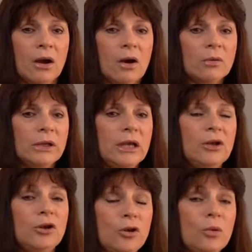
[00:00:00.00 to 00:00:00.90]
Only
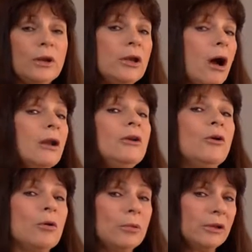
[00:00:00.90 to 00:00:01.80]
new and
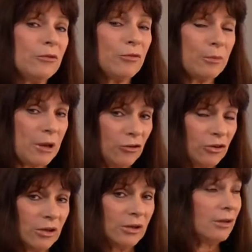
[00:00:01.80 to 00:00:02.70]
unknowable
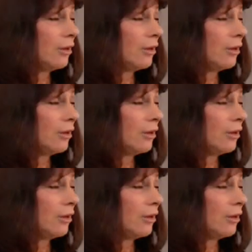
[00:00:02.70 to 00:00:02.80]
information